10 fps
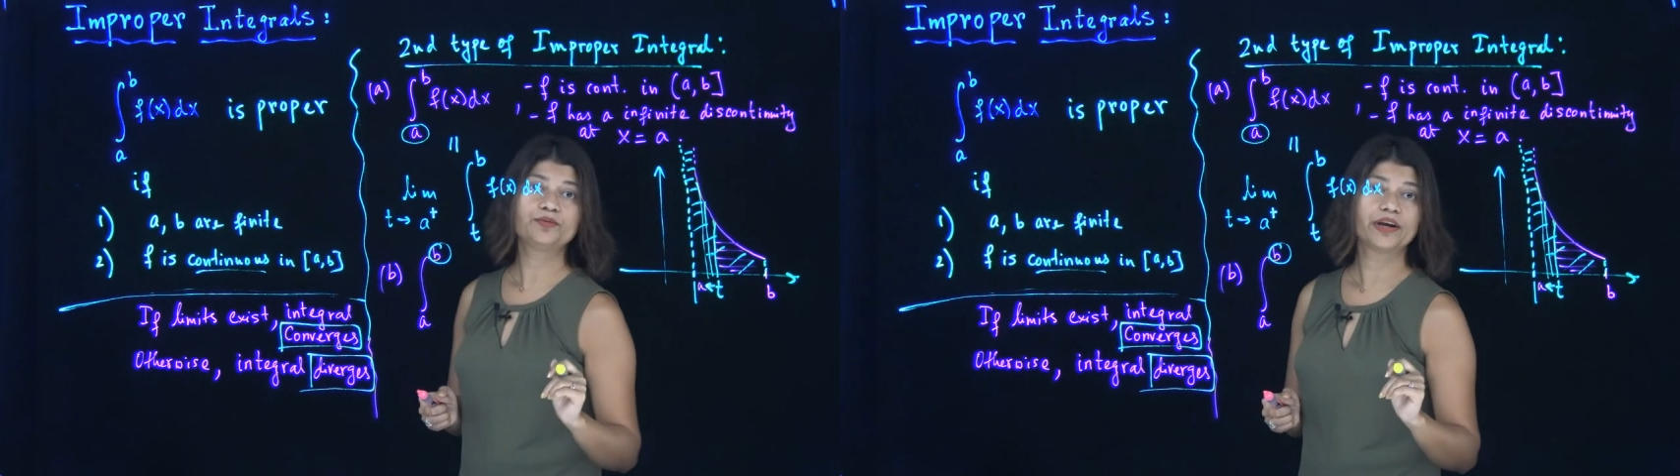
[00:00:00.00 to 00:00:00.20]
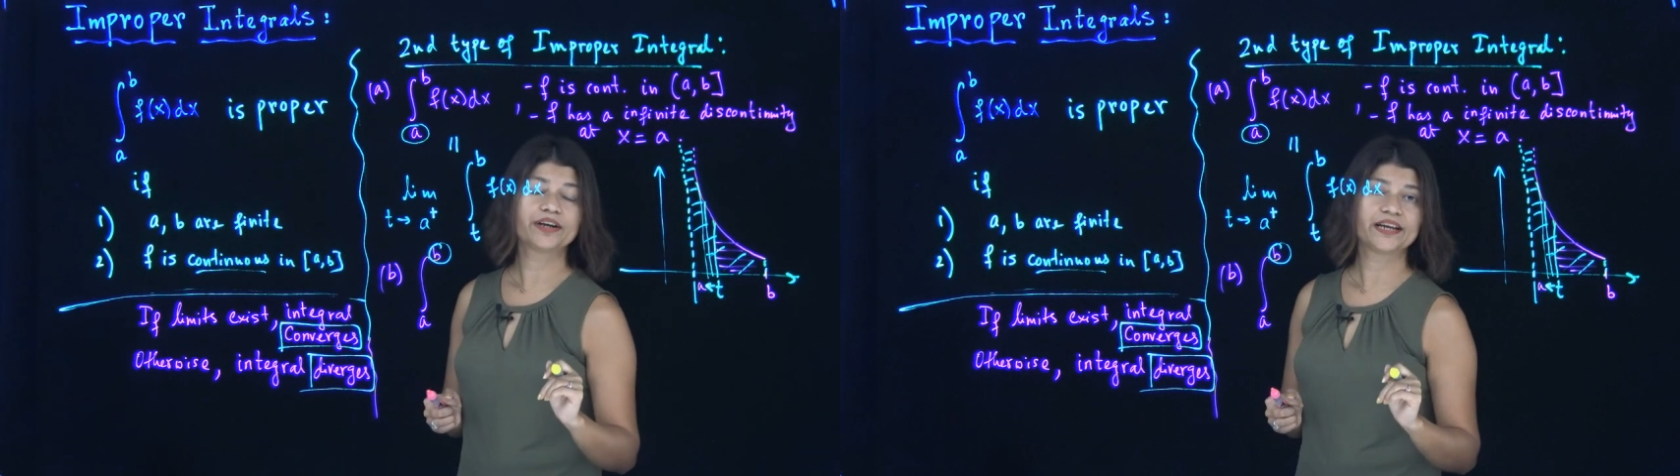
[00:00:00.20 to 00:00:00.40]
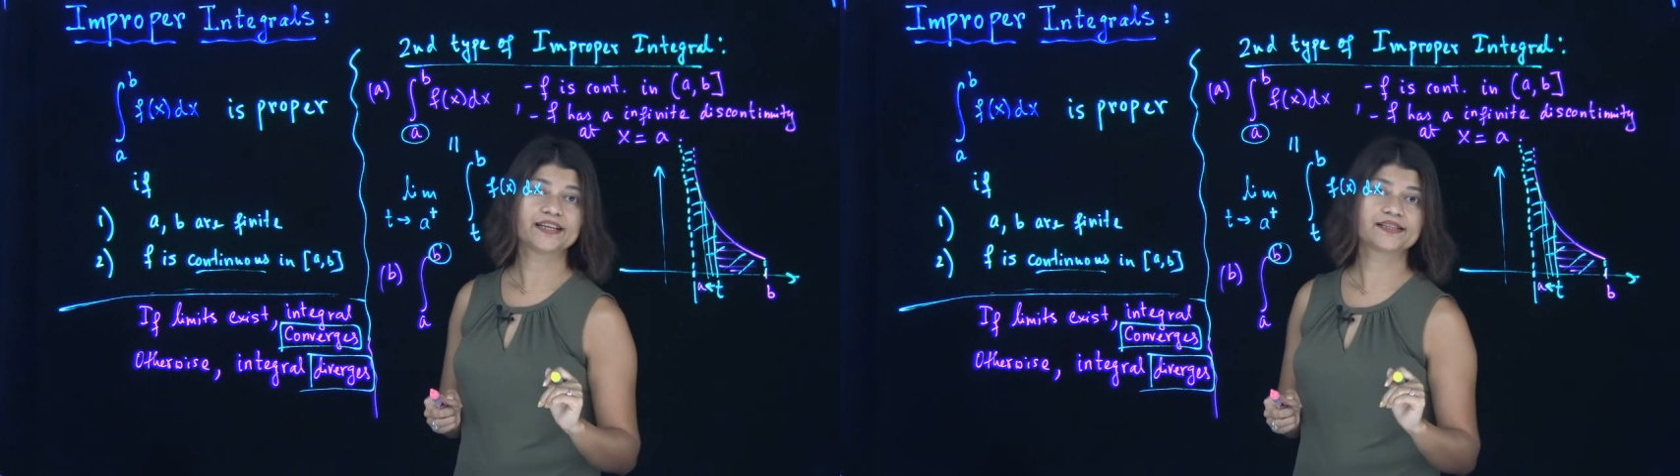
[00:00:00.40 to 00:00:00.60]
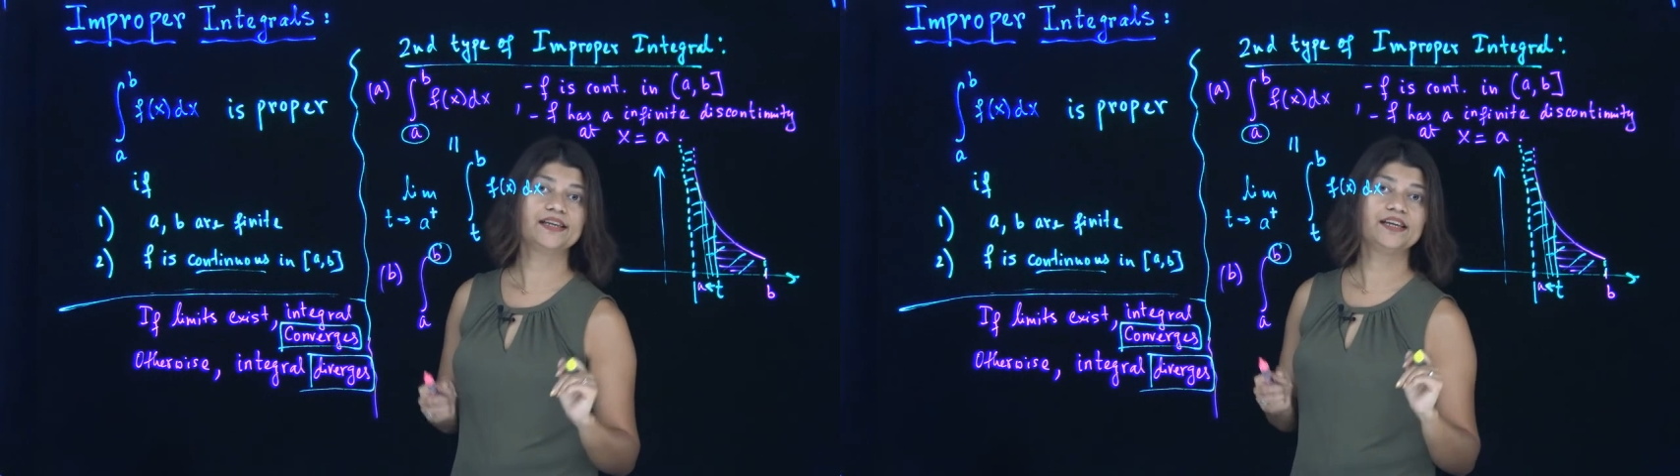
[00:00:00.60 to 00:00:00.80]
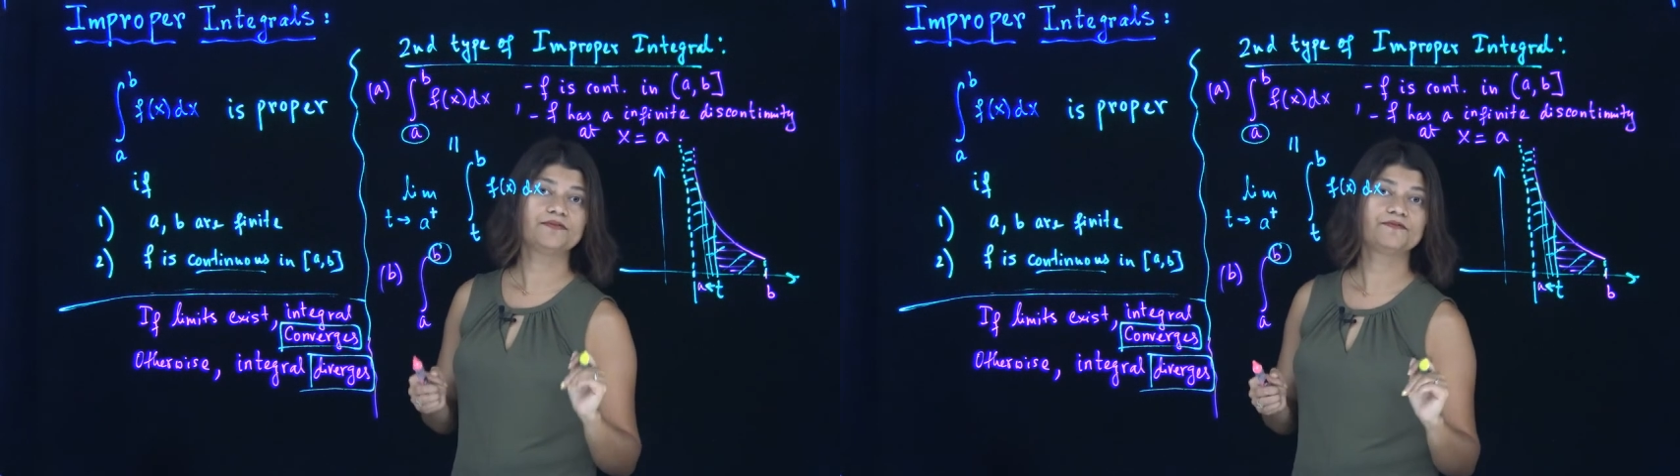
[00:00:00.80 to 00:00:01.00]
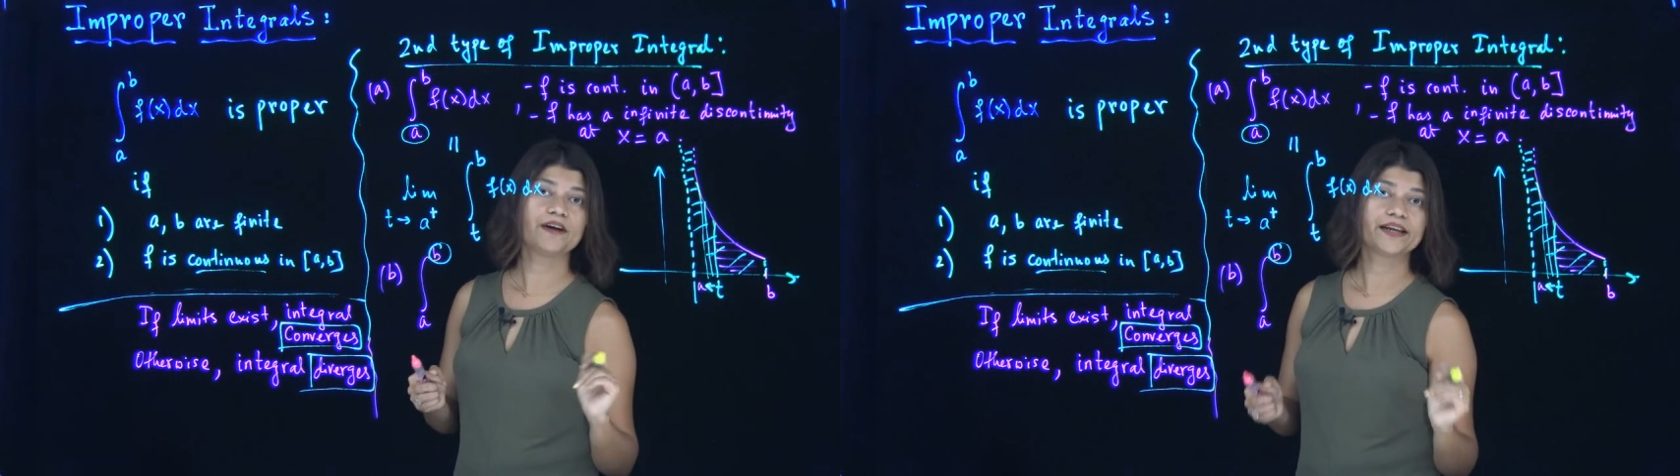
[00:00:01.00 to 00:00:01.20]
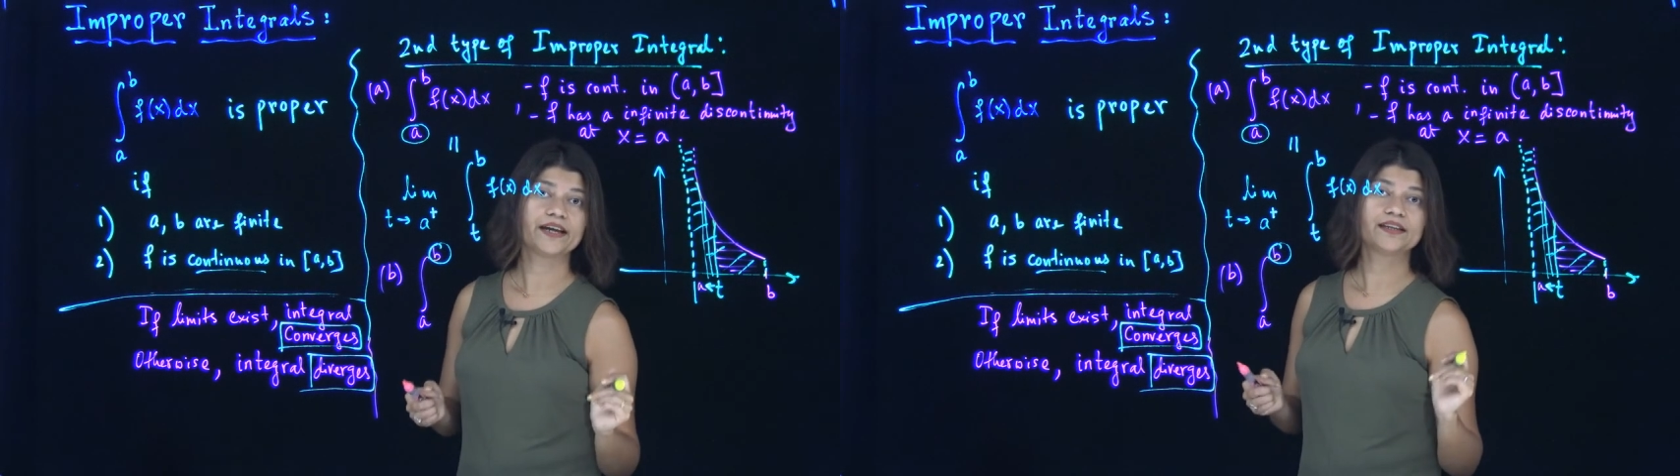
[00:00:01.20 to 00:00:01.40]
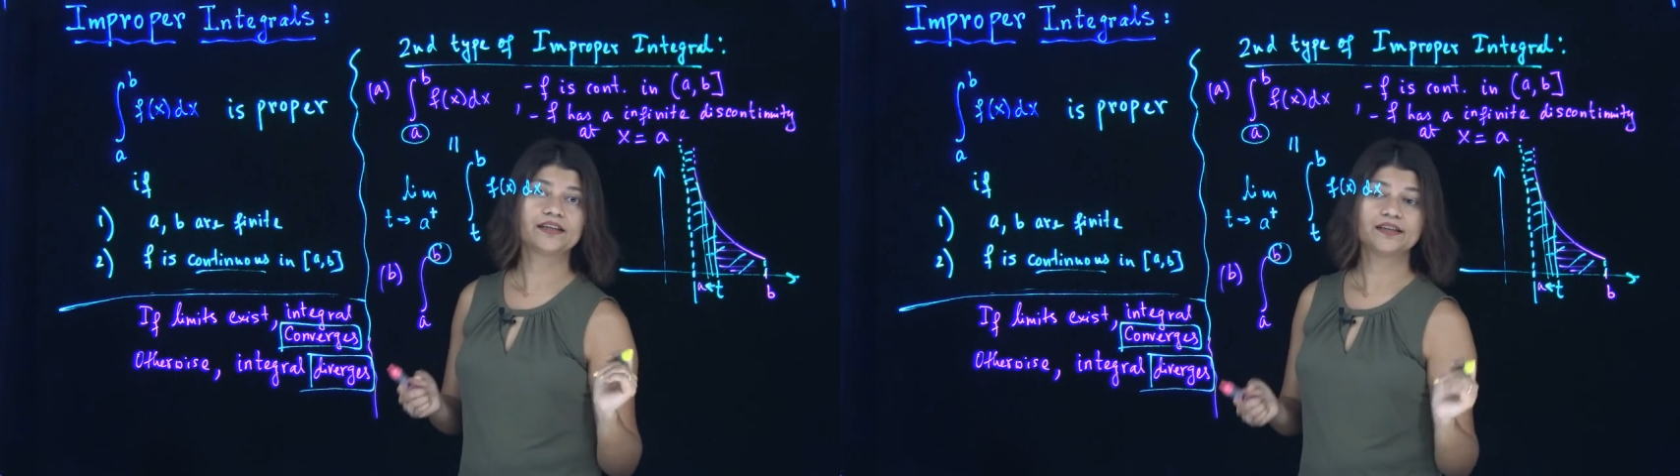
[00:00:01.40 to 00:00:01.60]
where it has an
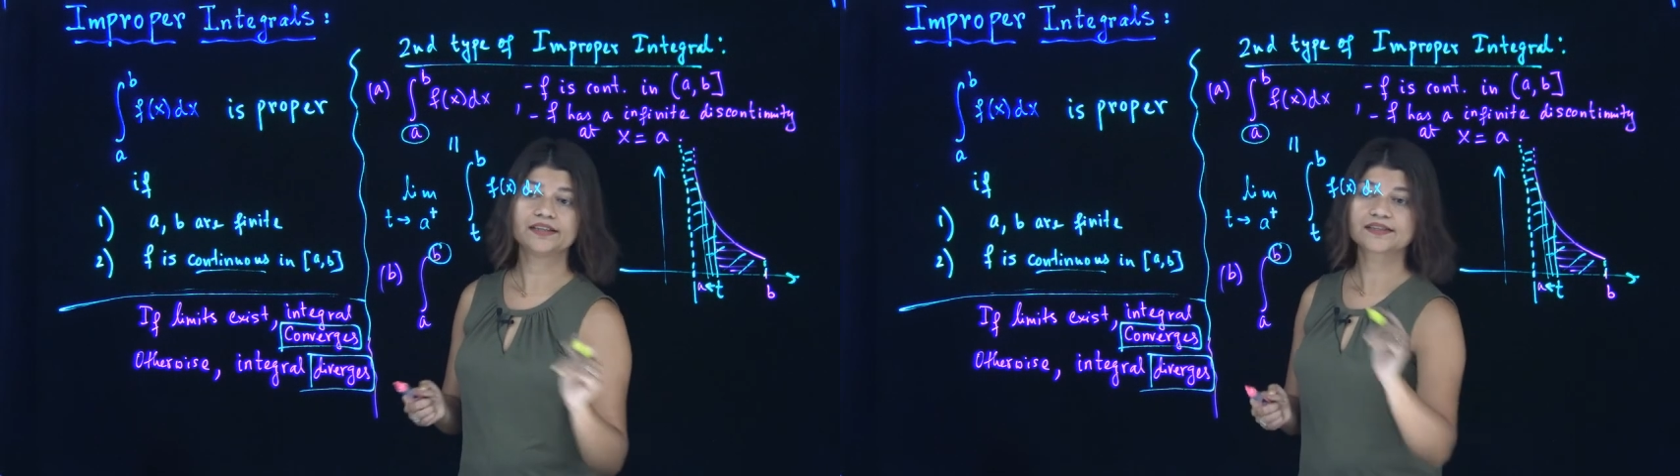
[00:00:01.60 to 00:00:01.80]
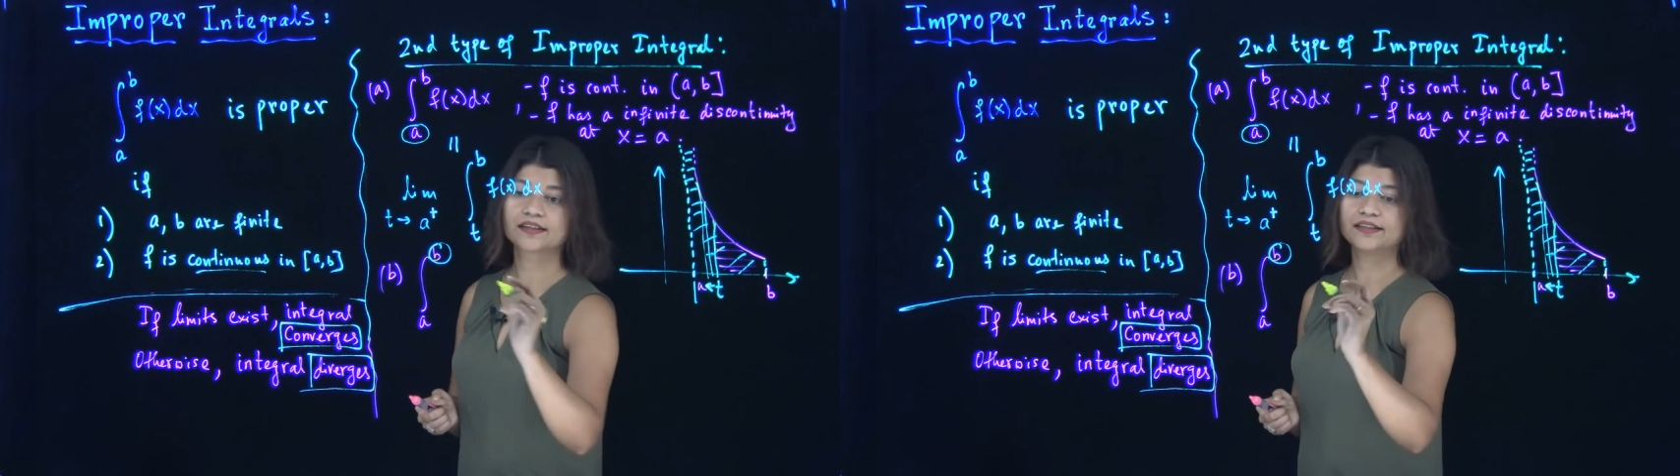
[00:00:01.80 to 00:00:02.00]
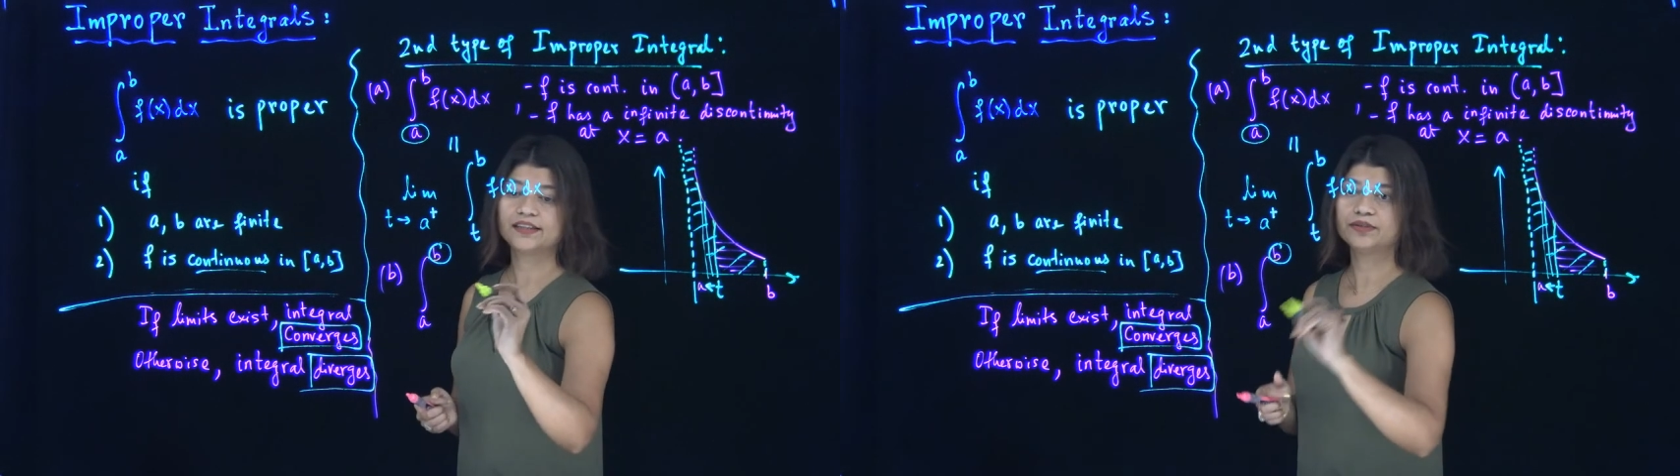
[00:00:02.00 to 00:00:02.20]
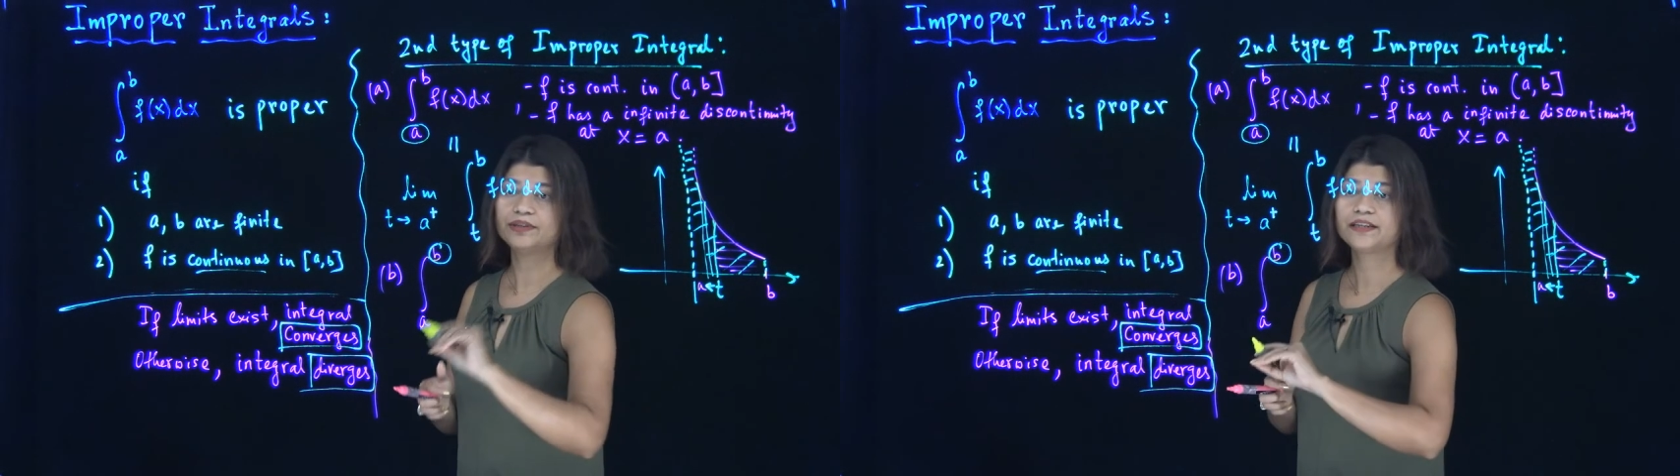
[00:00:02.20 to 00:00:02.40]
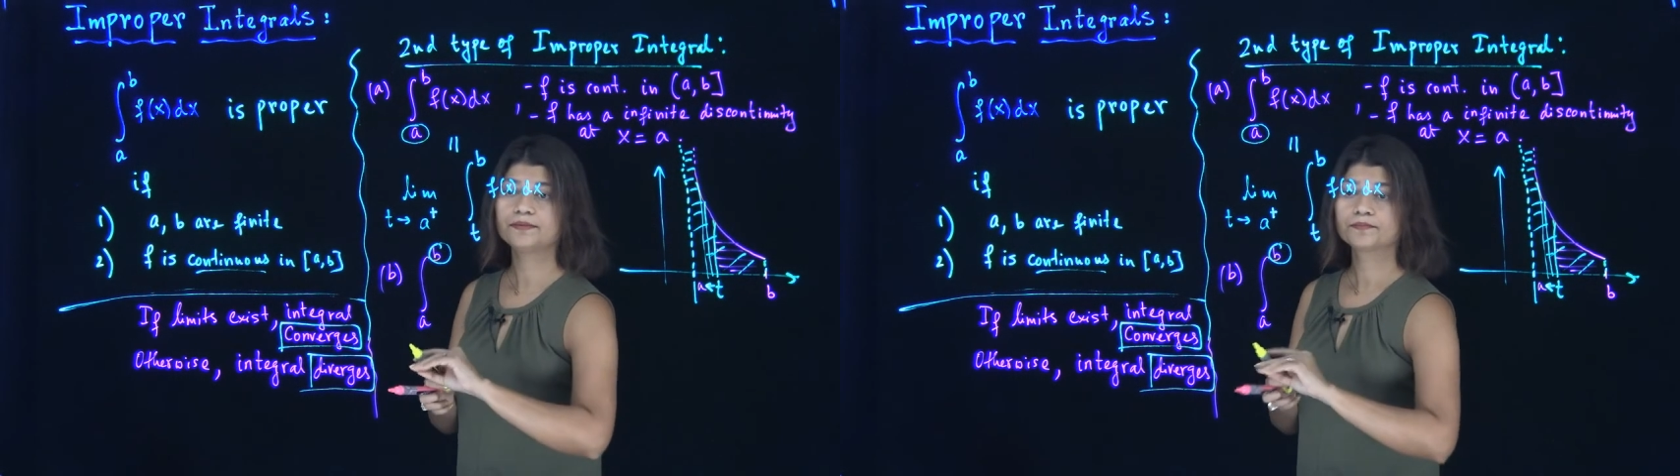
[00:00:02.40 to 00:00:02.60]
infinite discontinuity.